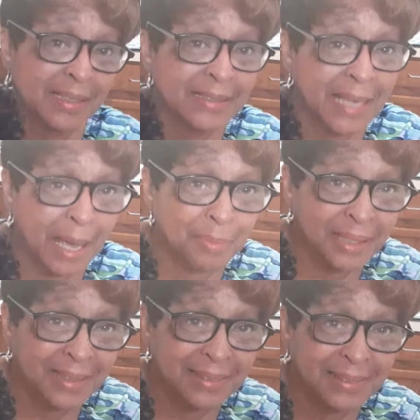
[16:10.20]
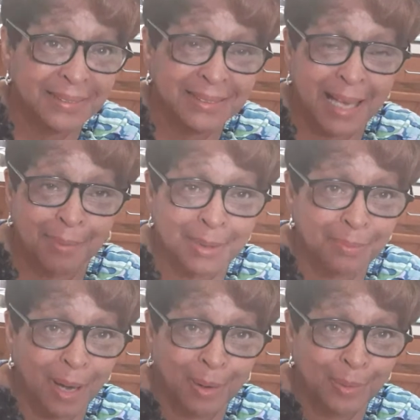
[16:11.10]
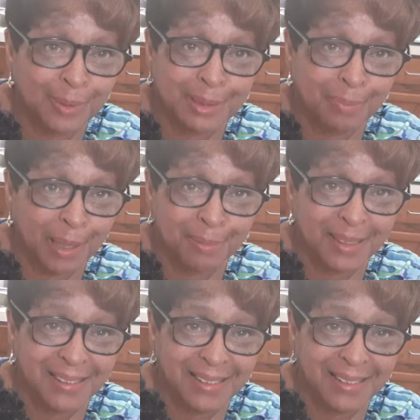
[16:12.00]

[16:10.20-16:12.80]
and Tabby. Tabby's my oldest baby.